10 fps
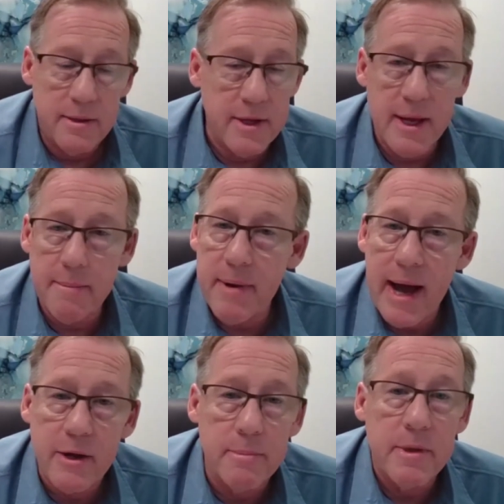the
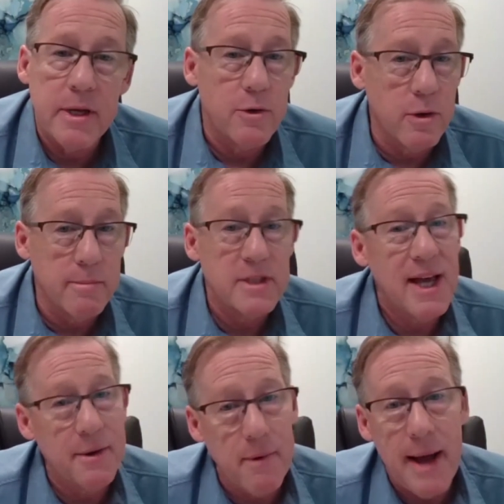impact could be enormous
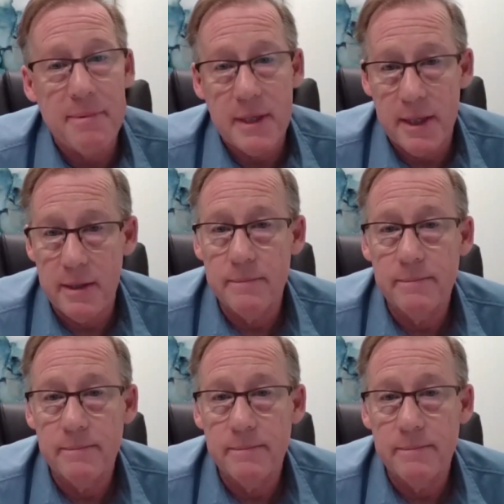and rapidly.